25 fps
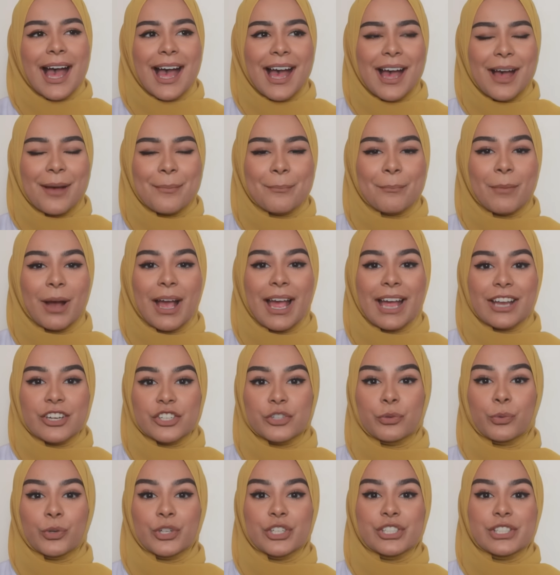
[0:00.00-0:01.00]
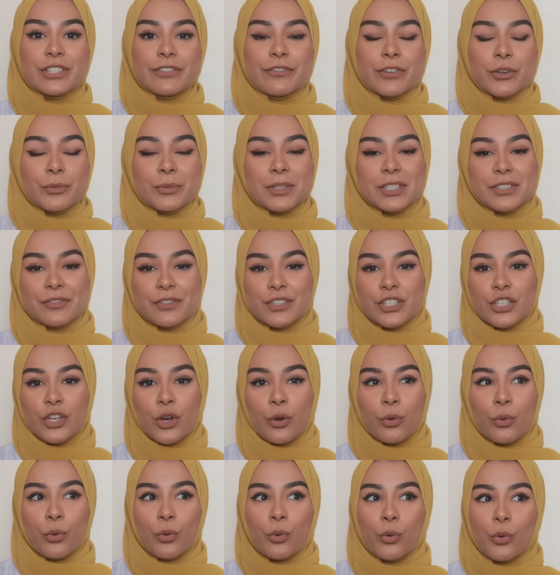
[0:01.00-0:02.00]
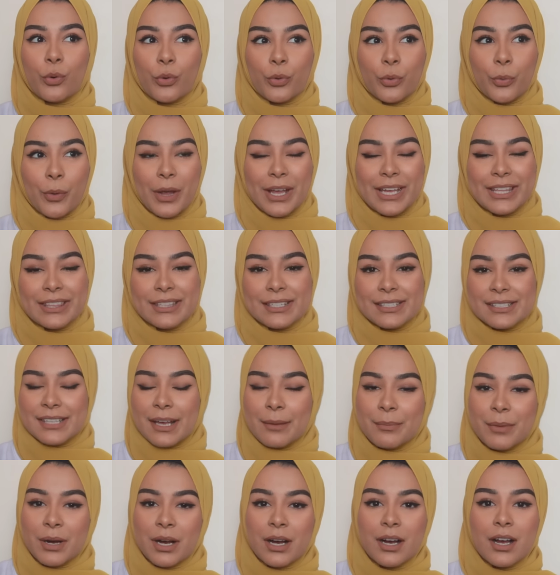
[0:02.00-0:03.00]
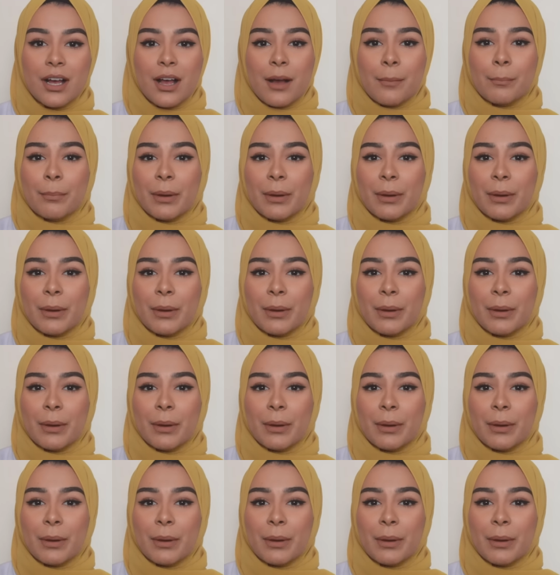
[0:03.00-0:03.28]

Um, I actually wanted to film this video all the way in the summer,